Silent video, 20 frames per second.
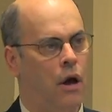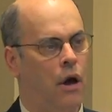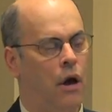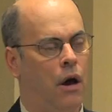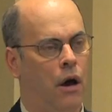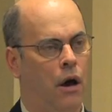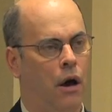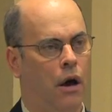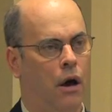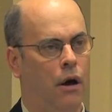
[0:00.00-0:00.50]

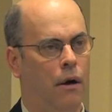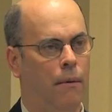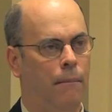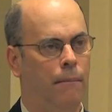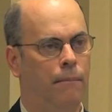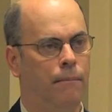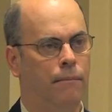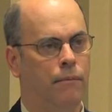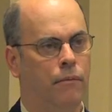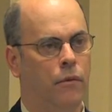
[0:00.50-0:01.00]

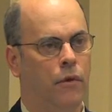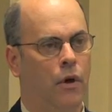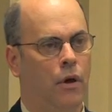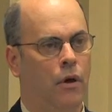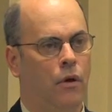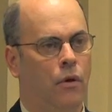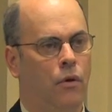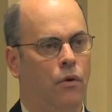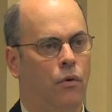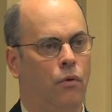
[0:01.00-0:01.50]
Um,
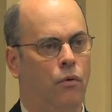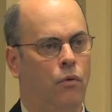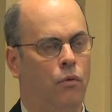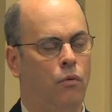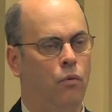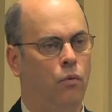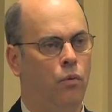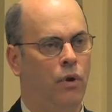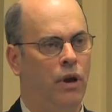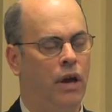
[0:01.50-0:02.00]

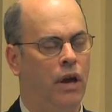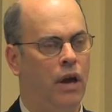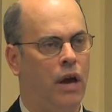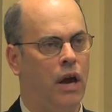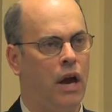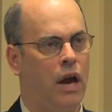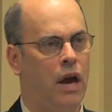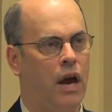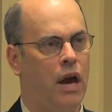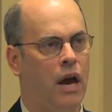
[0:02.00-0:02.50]
we
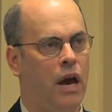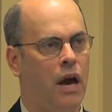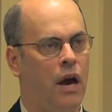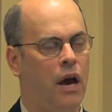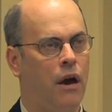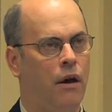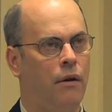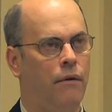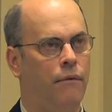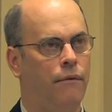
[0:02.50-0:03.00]

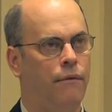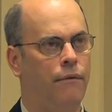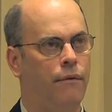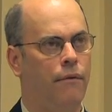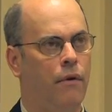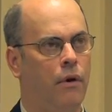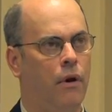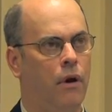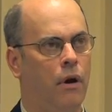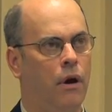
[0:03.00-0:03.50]

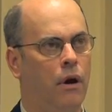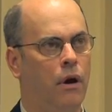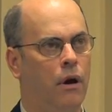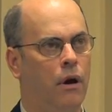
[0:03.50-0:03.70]
have uh,